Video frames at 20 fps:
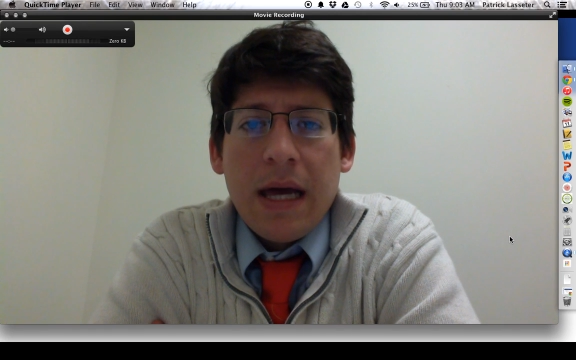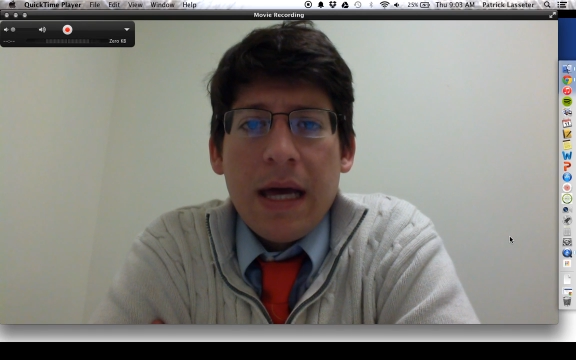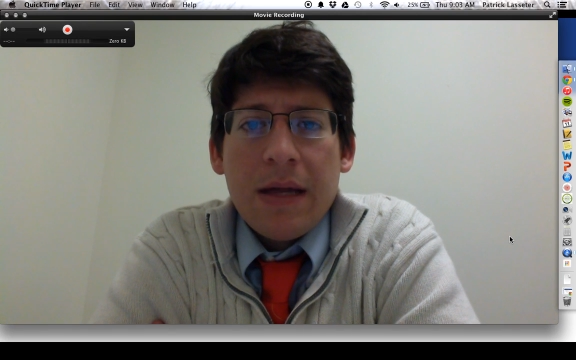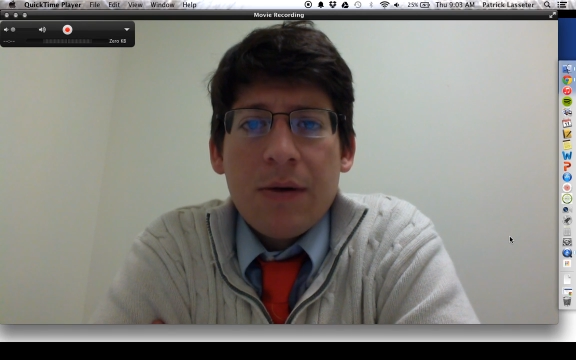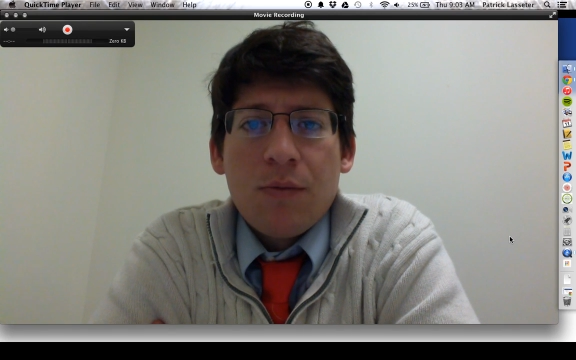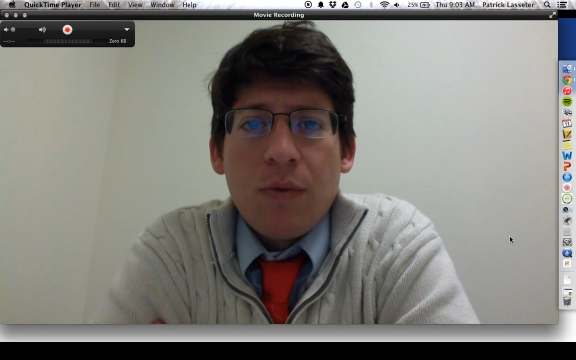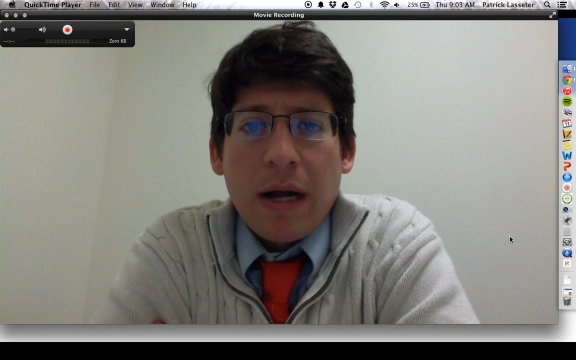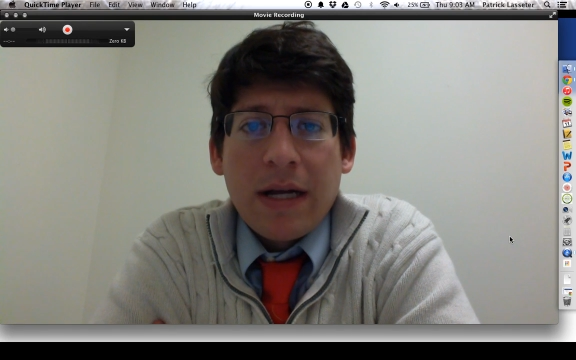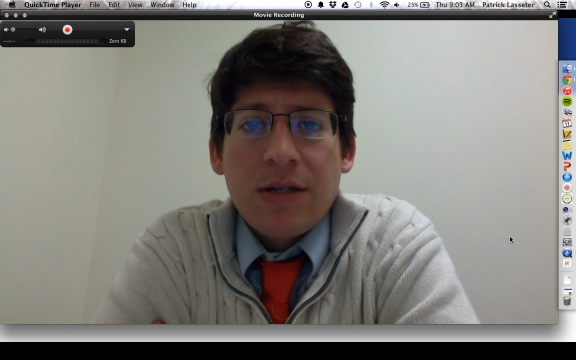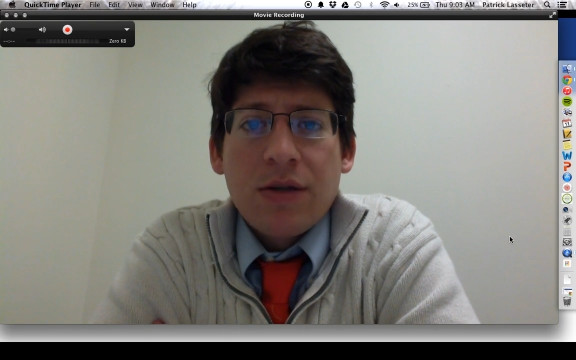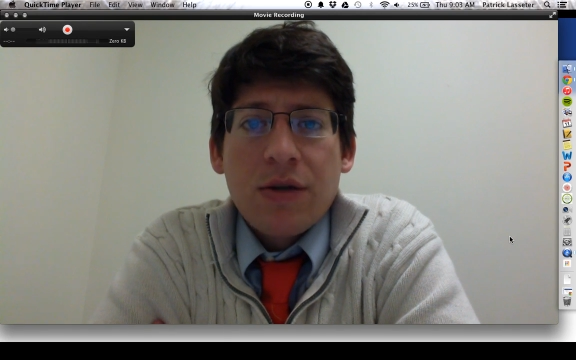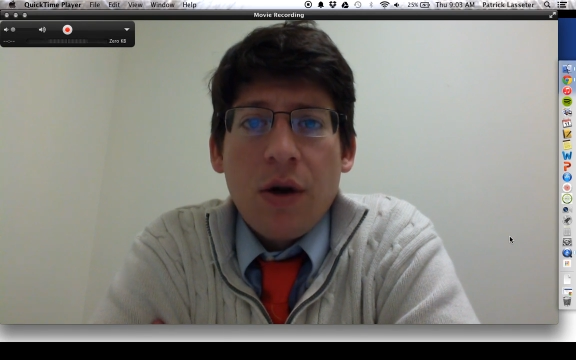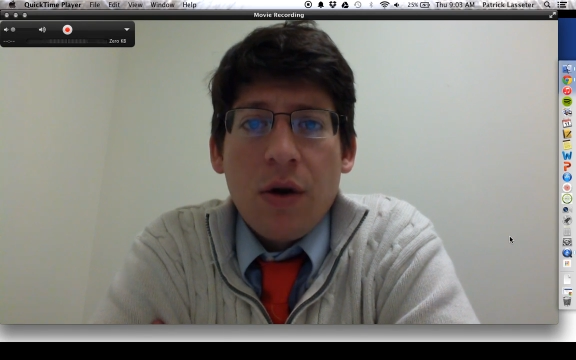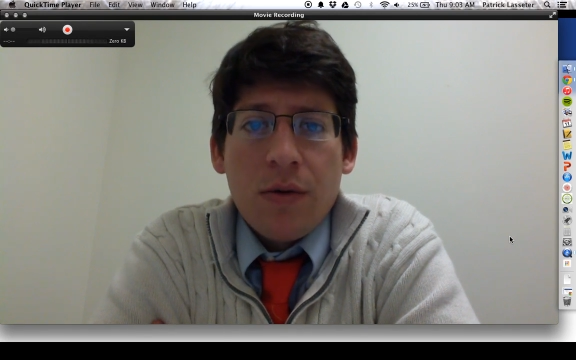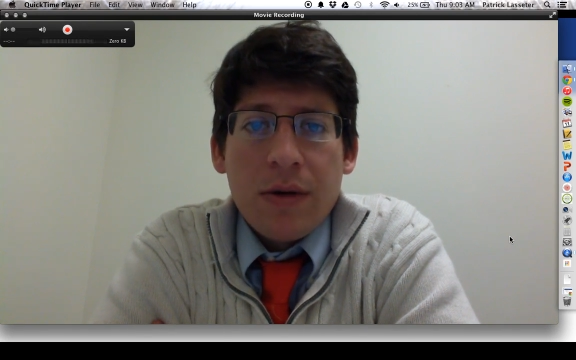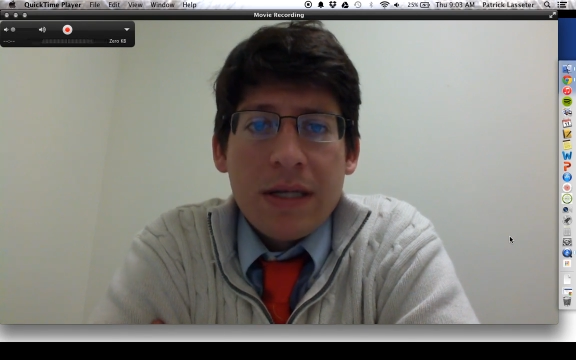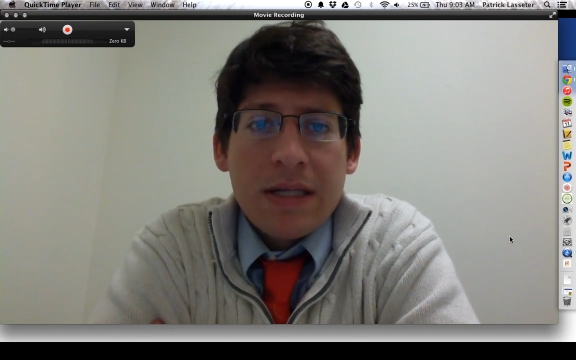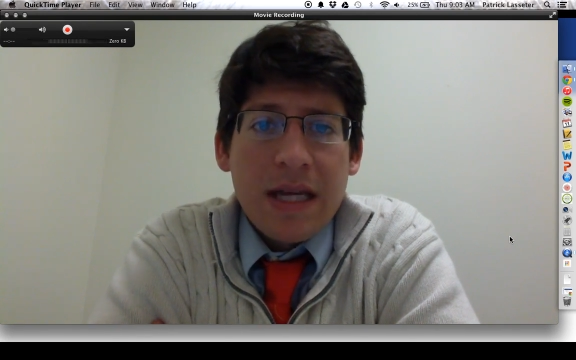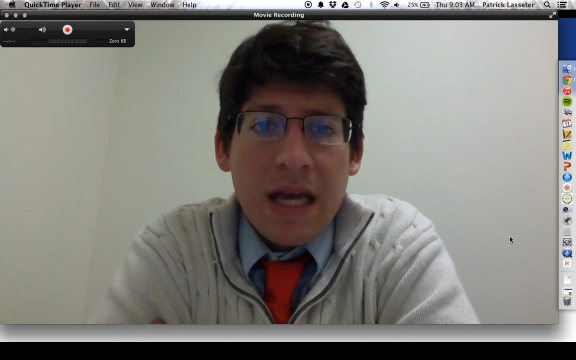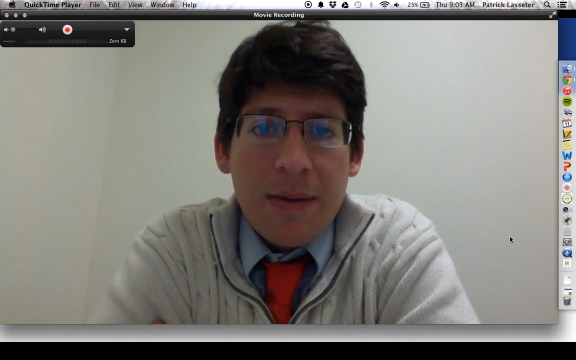and write your own
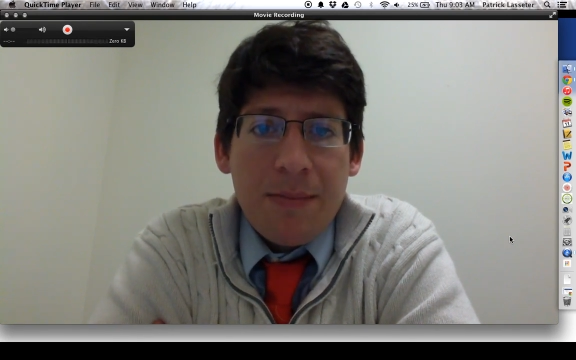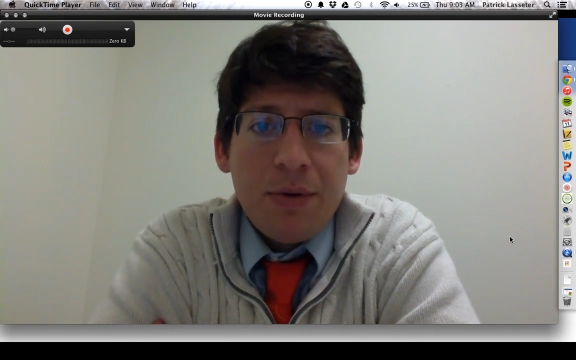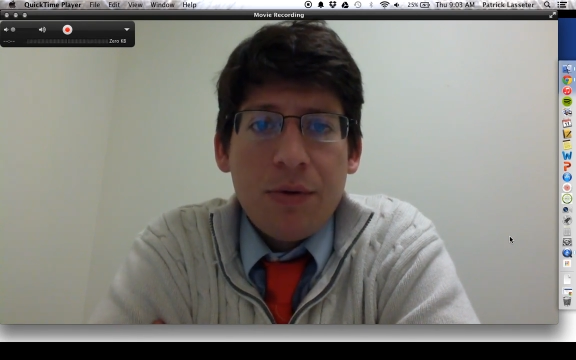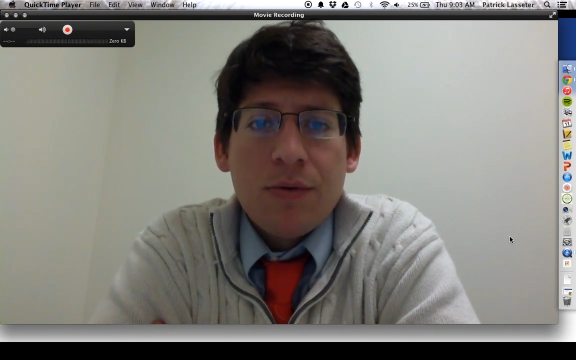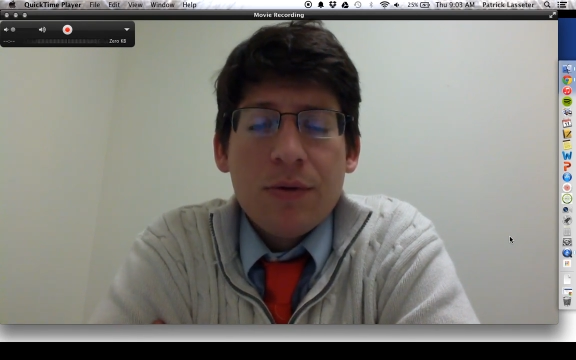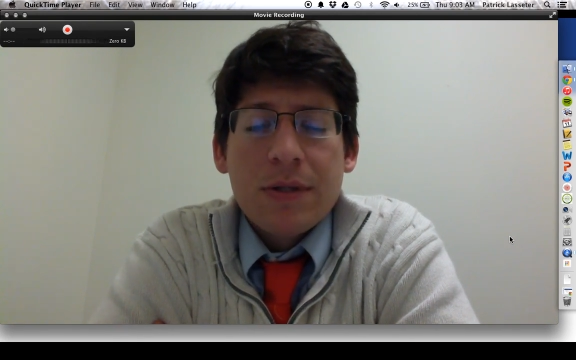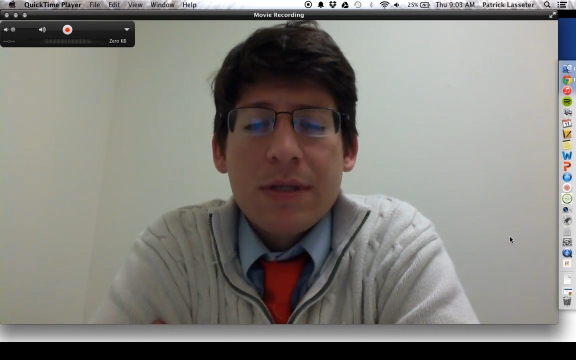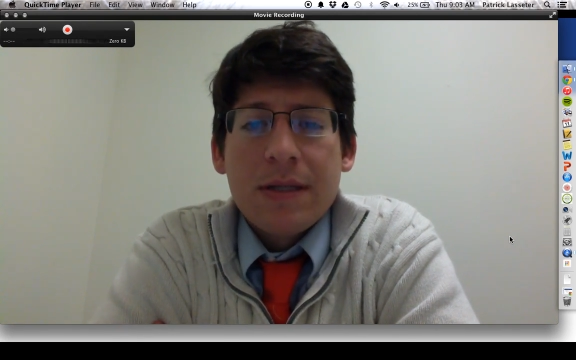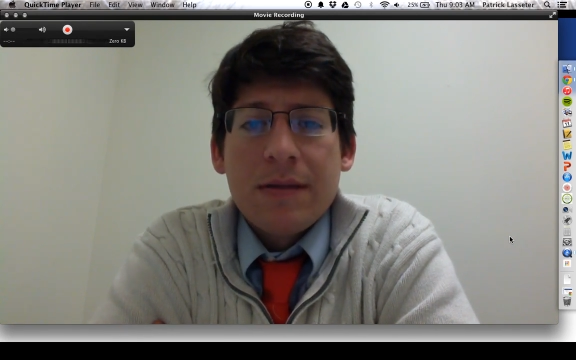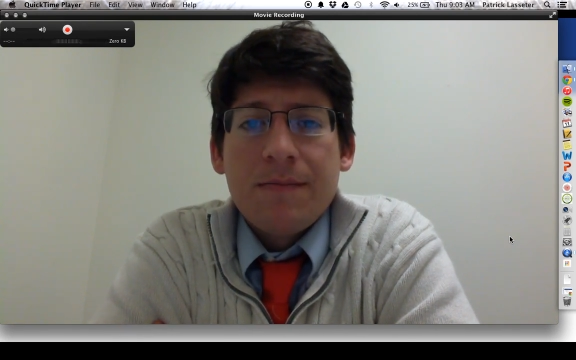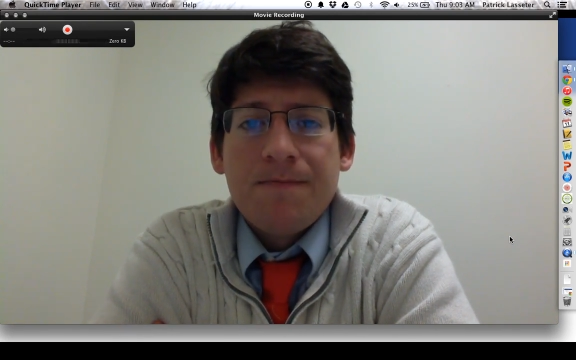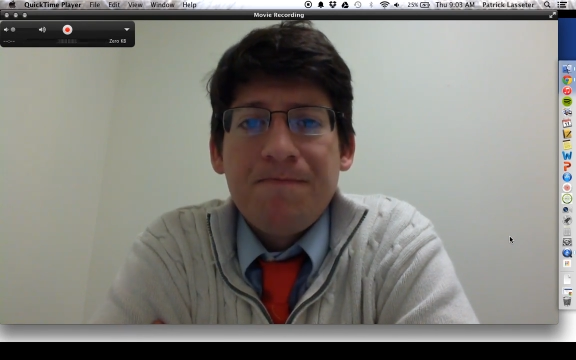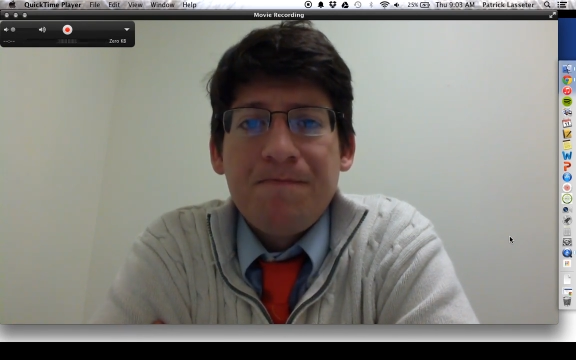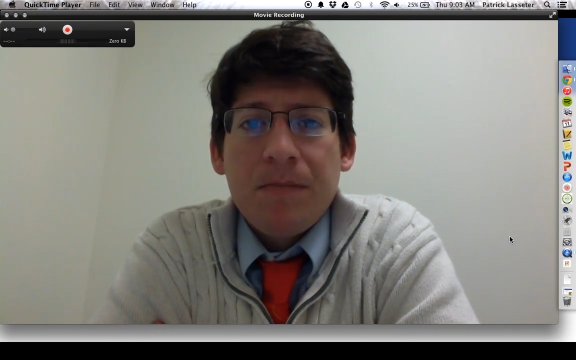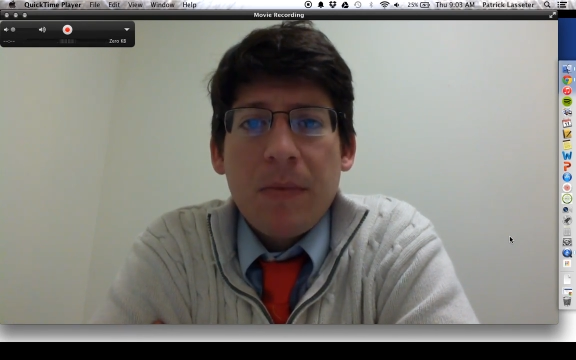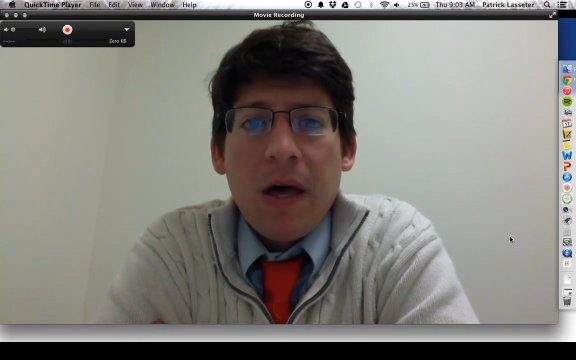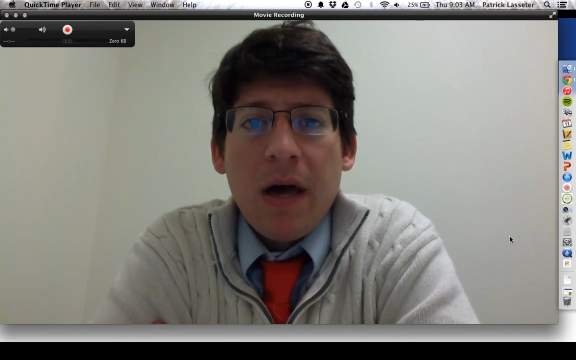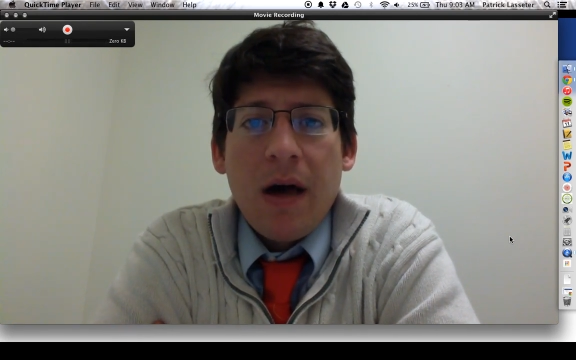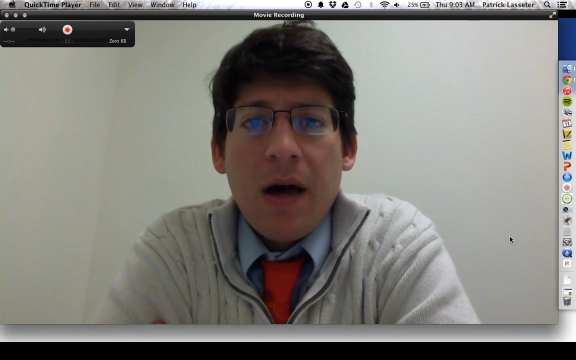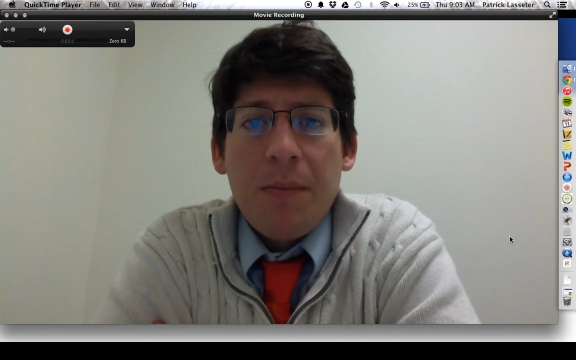examples and
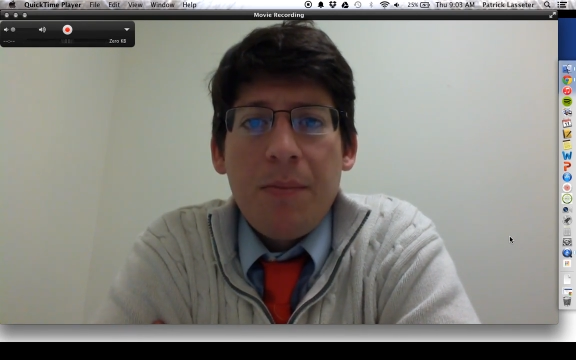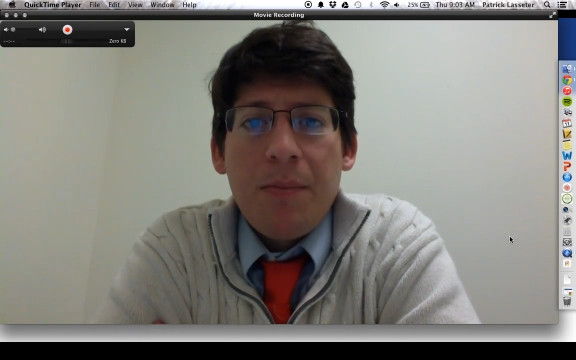uh,